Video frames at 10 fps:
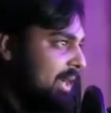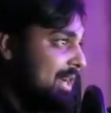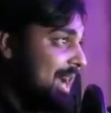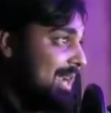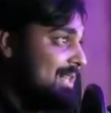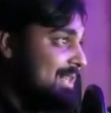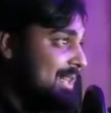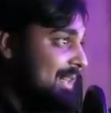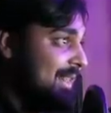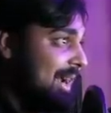
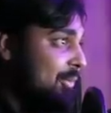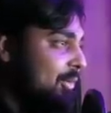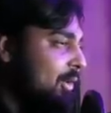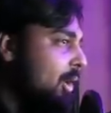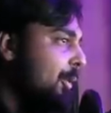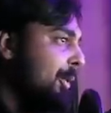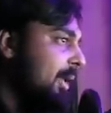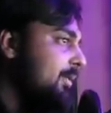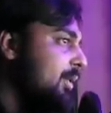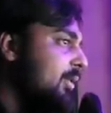$19,000
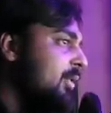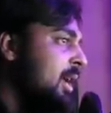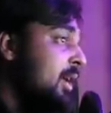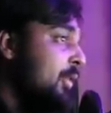levels,